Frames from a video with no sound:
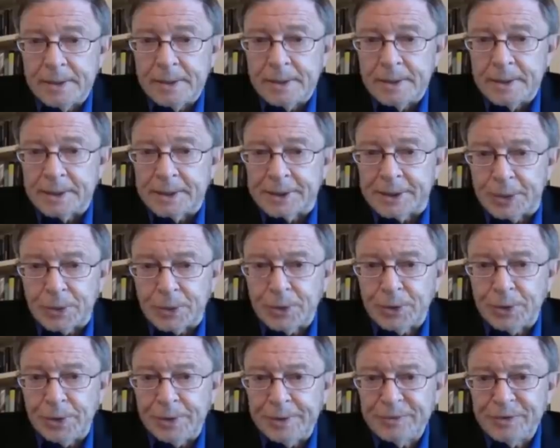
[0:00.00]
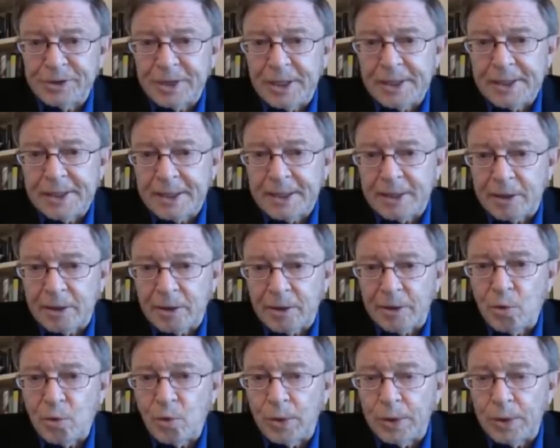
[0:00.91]
Secretary of State
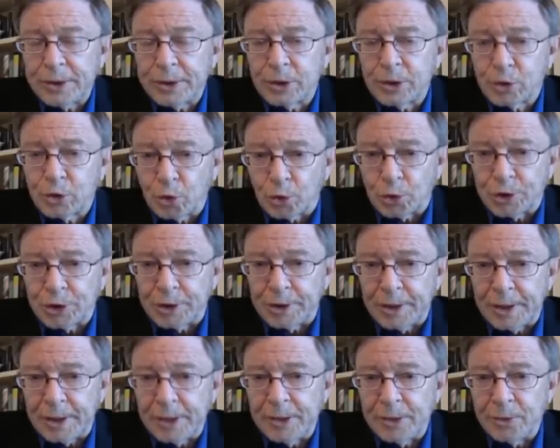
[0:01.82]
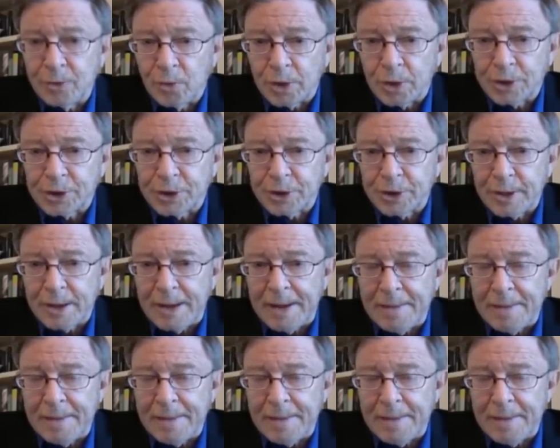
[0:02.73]
Kerry went to Sochi in Russia